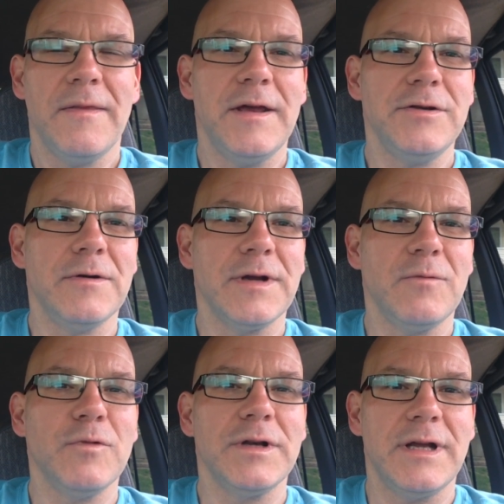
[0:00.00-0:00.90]
that
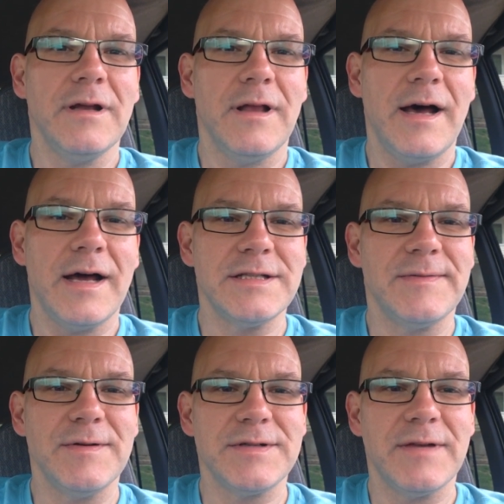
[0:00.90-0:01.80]
Jurgen wouldn't kill Hans
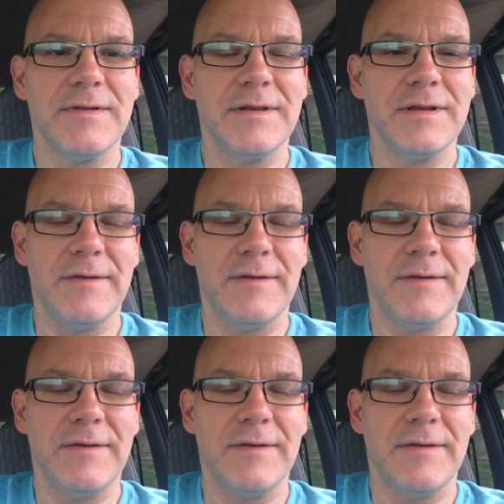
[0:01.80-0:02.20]
if he was given